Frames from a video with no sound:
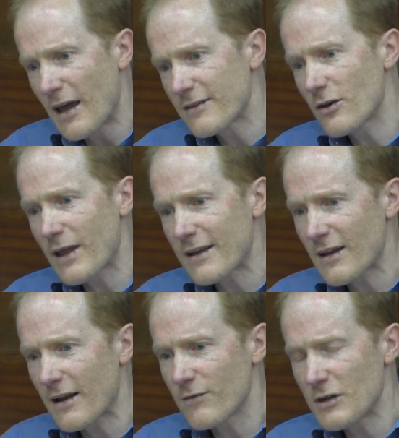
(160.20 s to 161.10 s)
And so
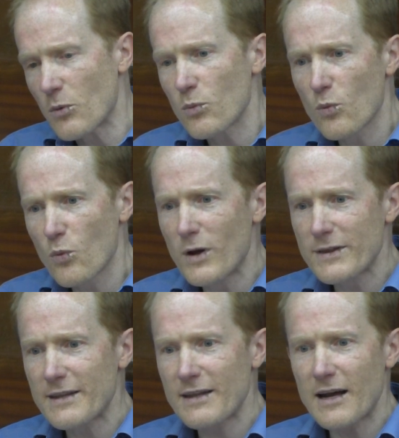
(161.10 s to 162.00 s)
that's kind of
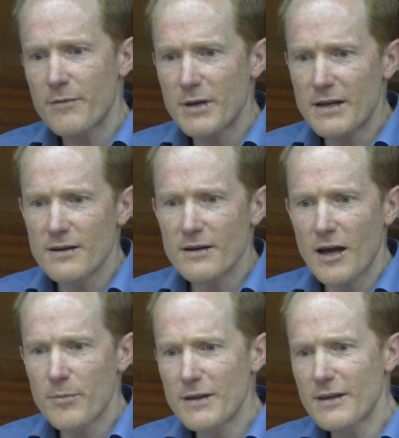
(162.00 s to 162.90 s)
one thing that I've been
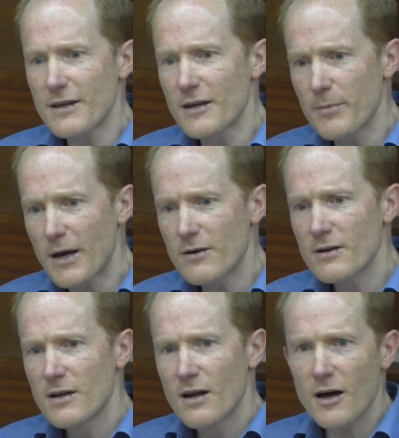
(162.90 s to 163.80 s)
thinking
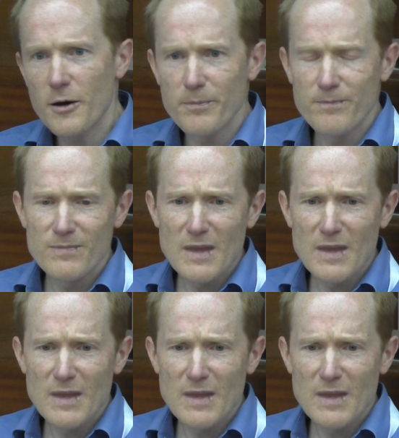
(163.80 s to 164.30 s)
about.